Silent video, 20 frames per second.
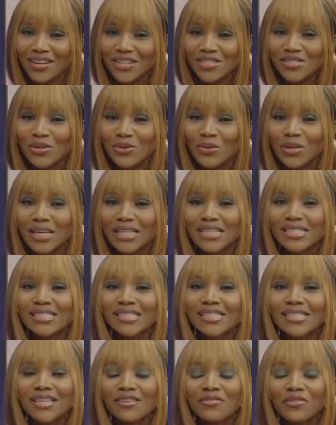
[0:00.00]
so you can
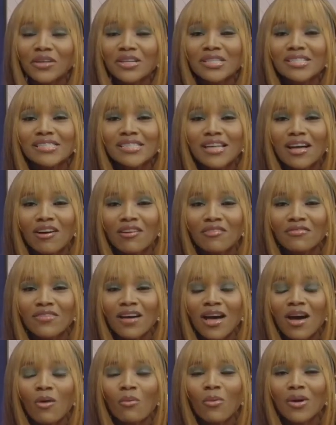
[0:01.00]
see for yourself
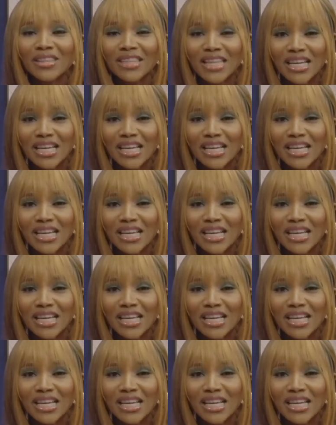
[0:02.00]
what